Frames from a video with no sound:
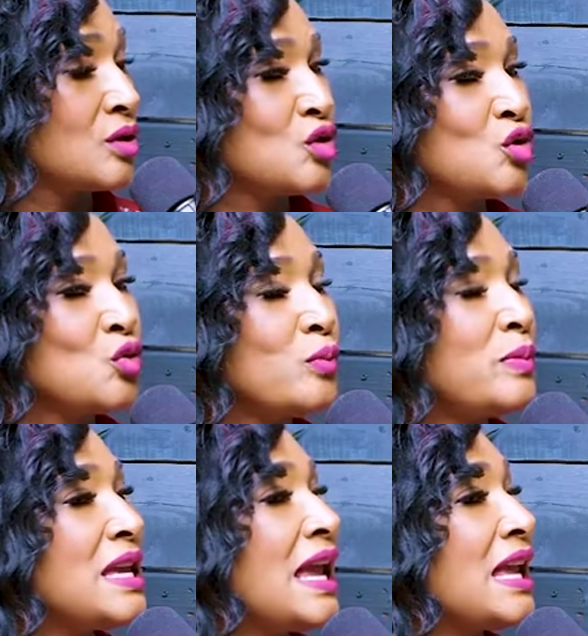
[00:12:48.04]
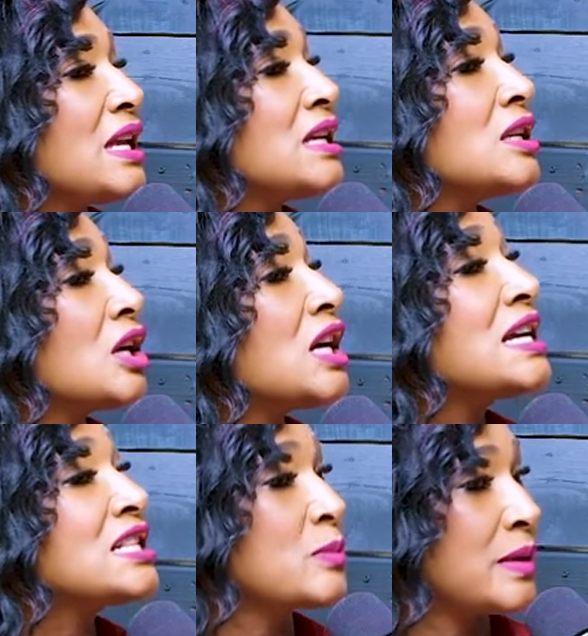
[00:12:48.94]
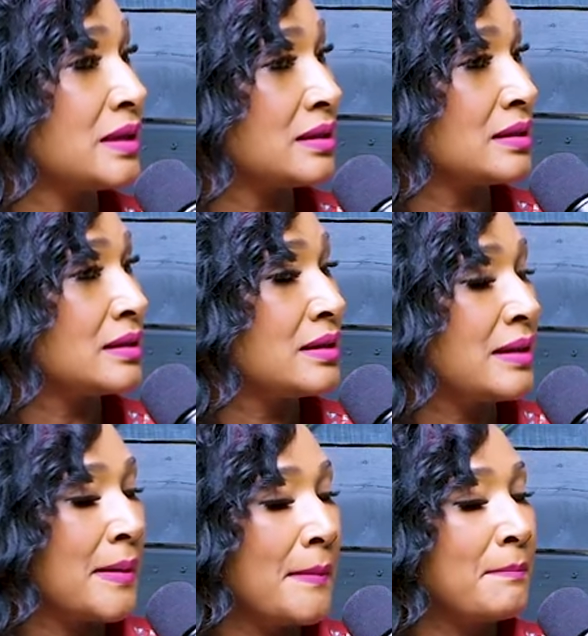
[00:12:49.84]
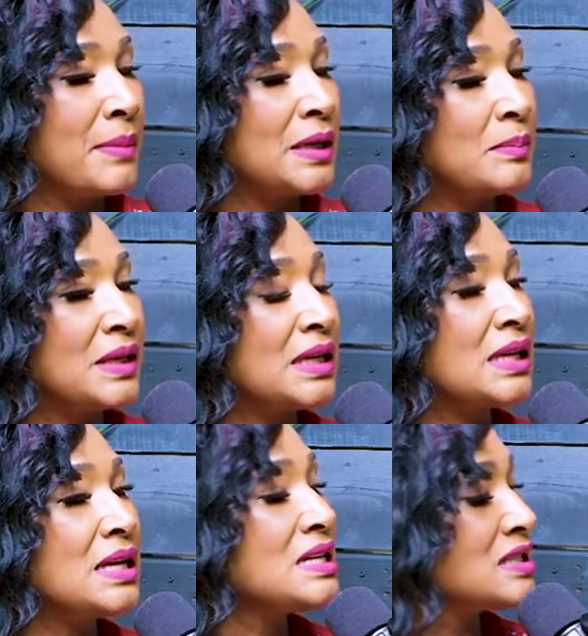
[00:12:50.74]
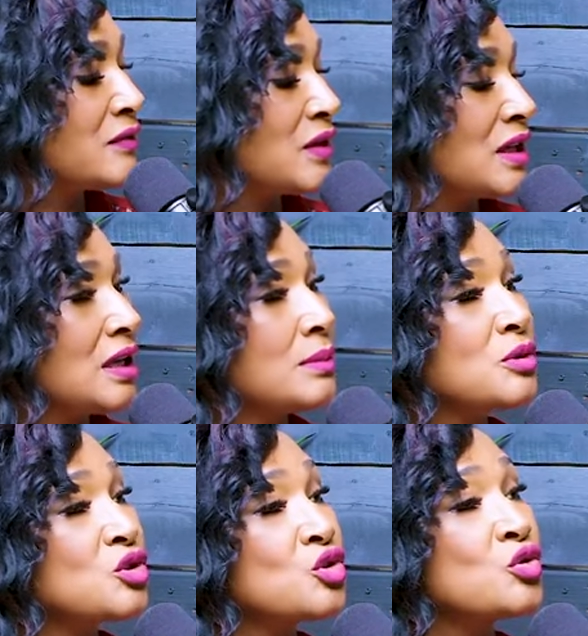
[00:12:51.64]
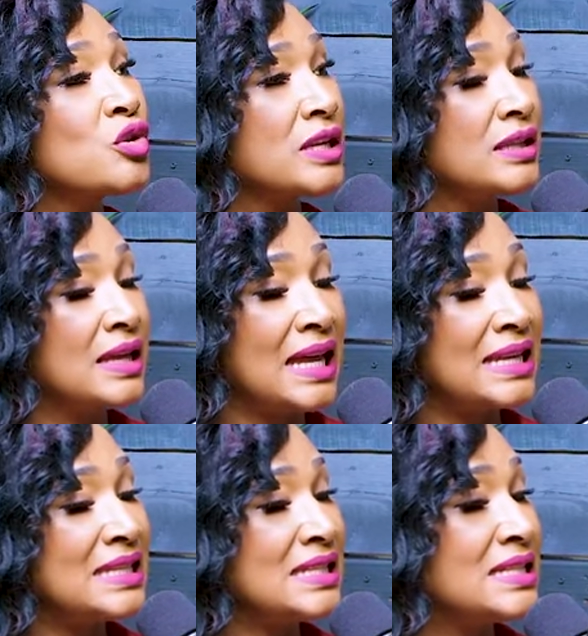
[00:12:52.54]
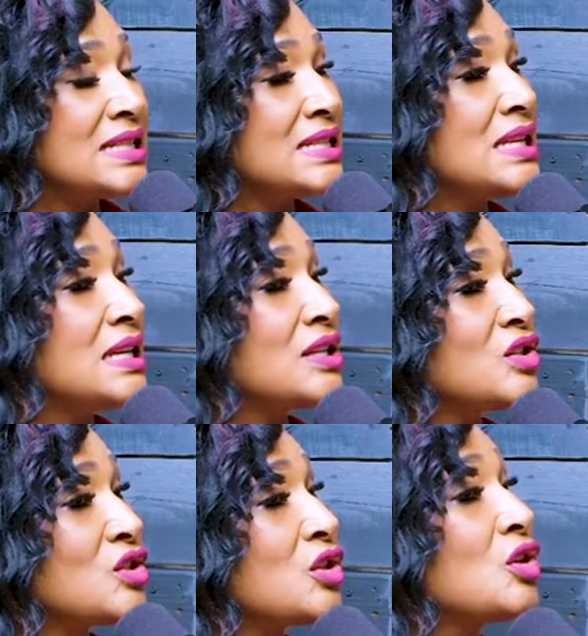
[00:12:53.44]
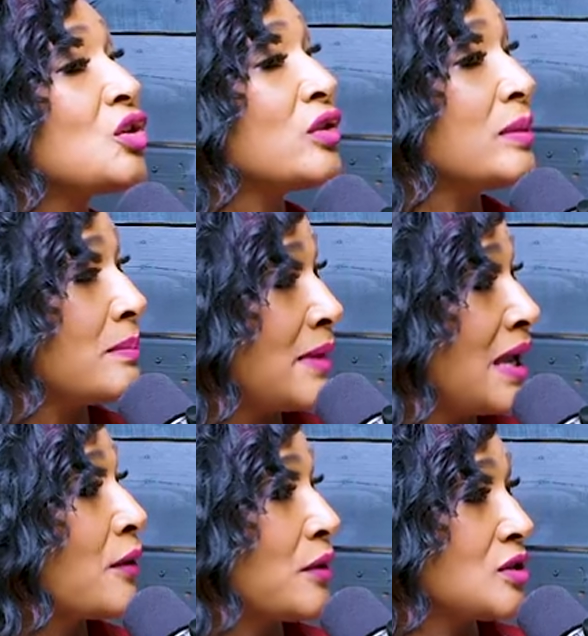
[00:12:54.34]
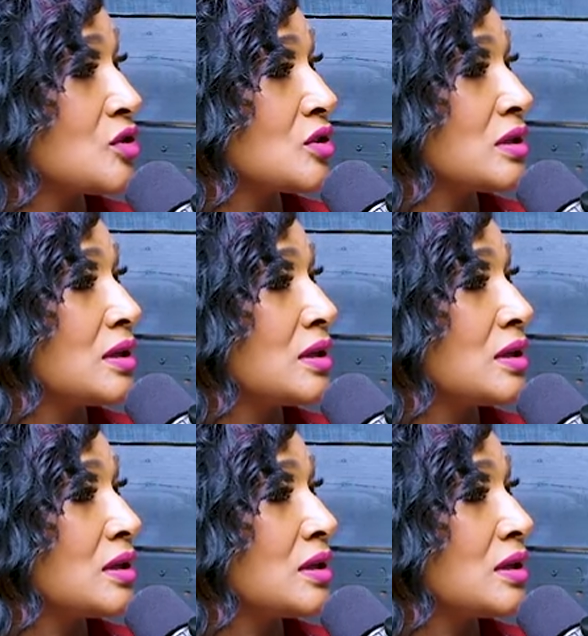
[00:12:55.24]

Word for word: to be a good husband. But because of the immaturity that I didn't see until the marriage,